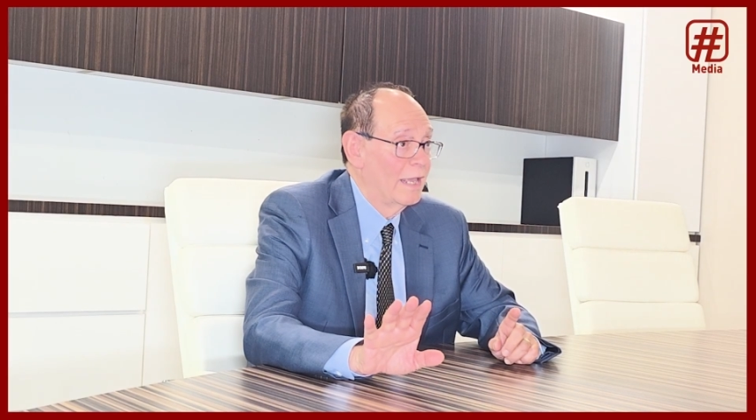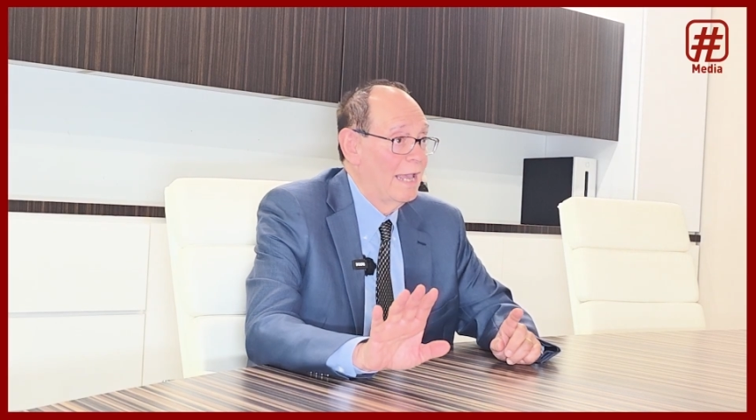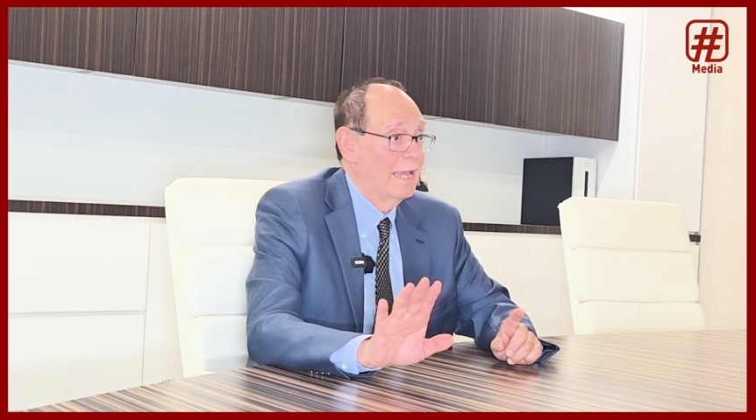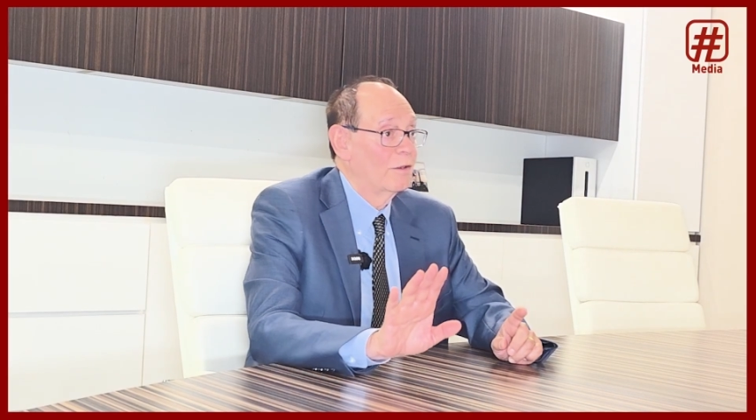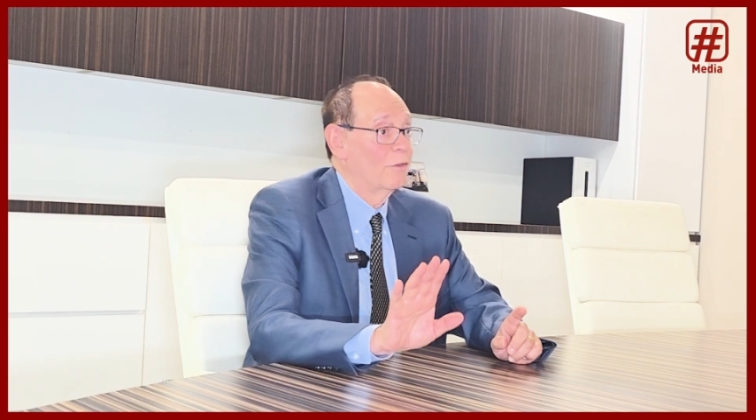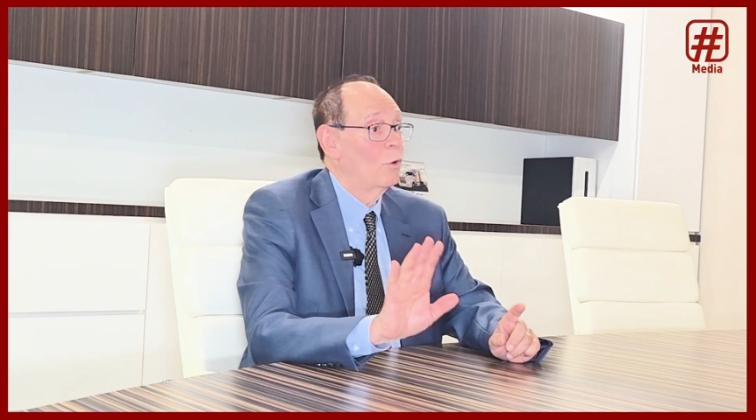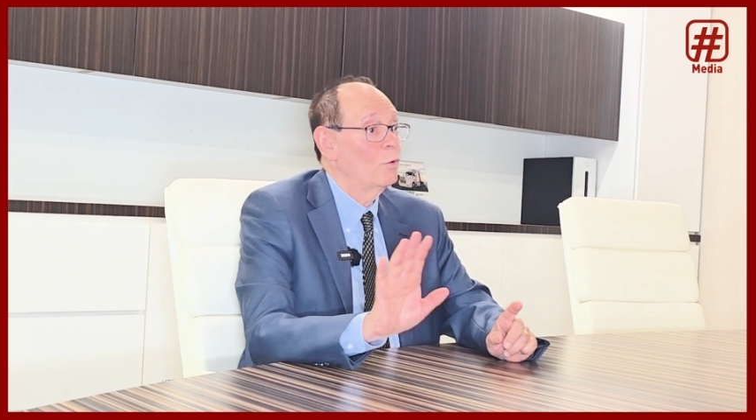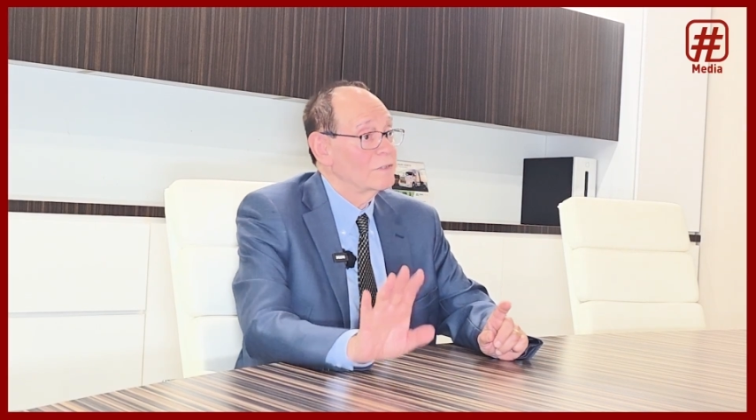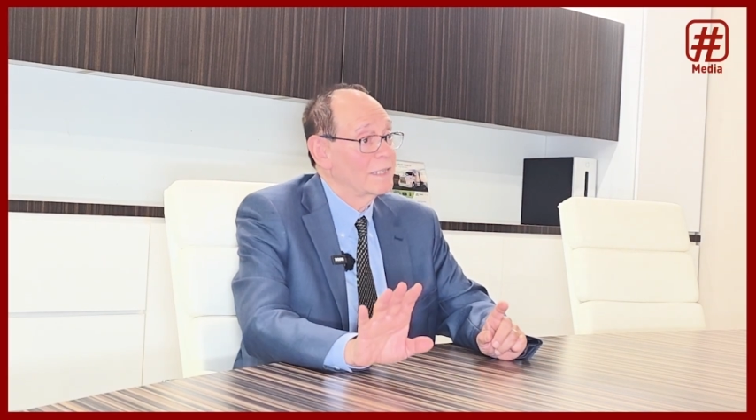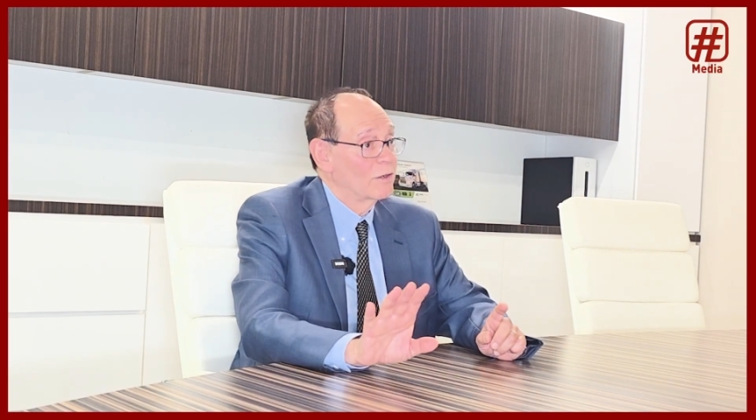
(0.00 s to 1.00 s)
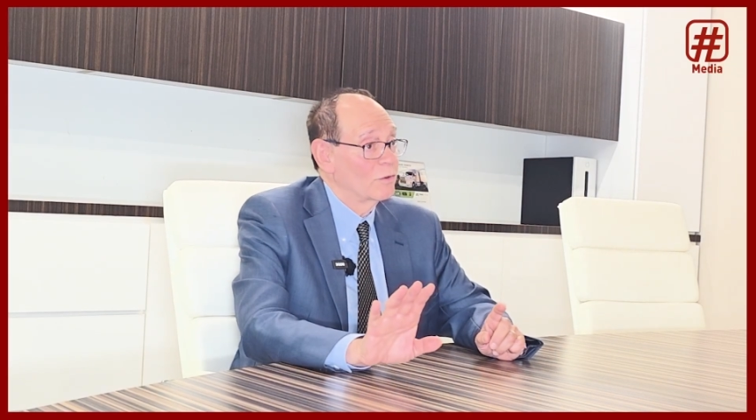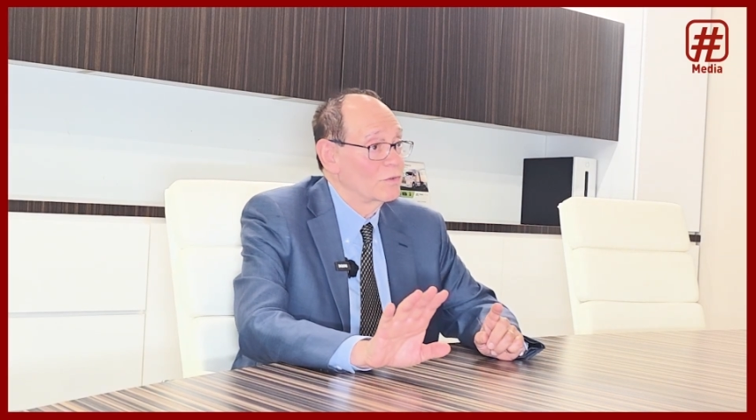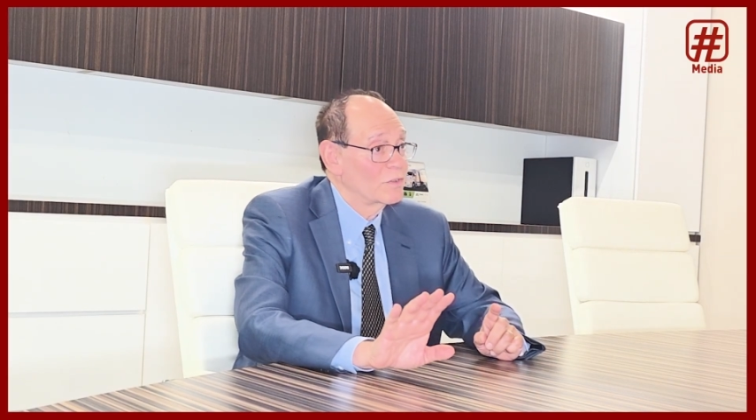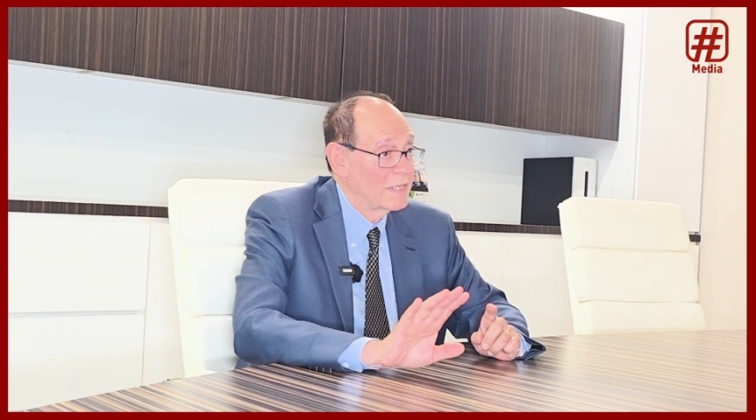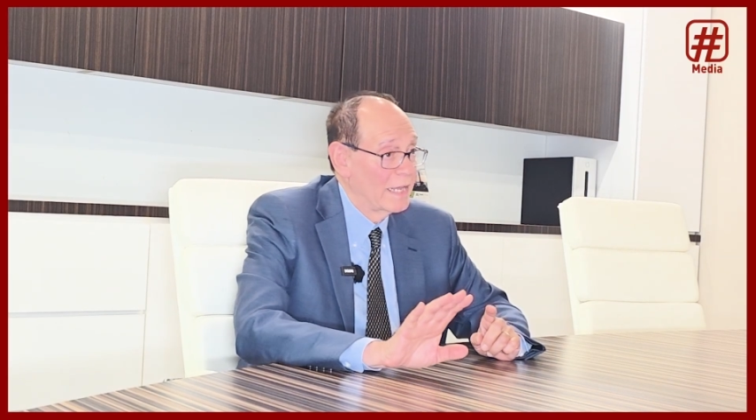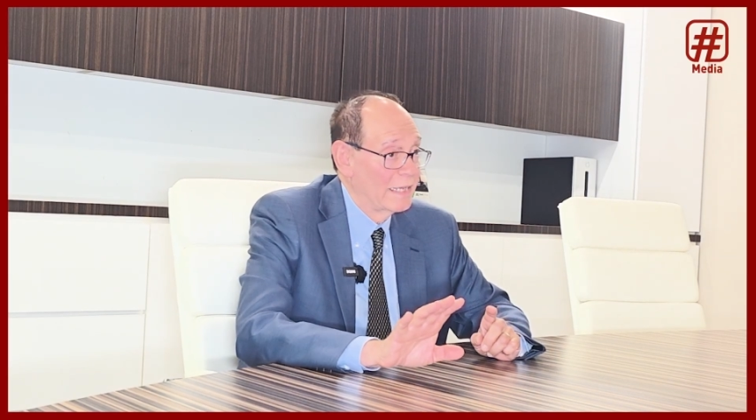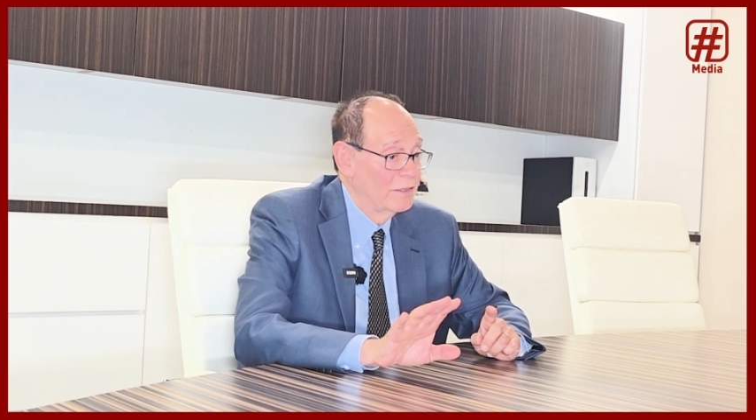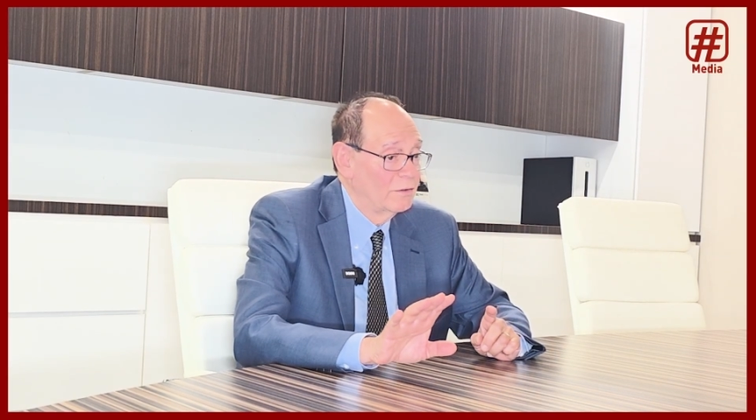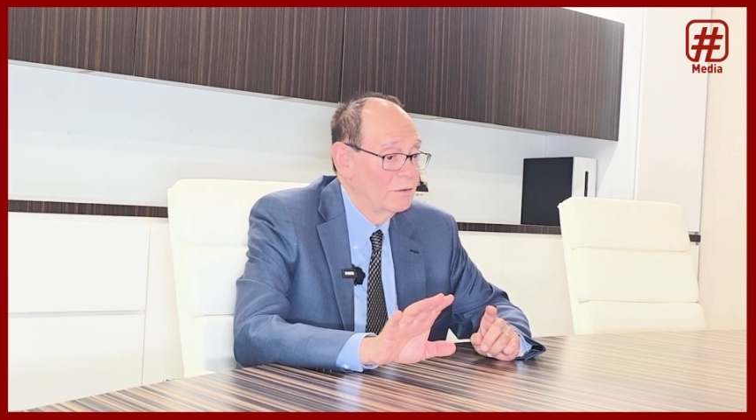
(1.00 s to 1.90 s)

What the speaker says: And those letters said,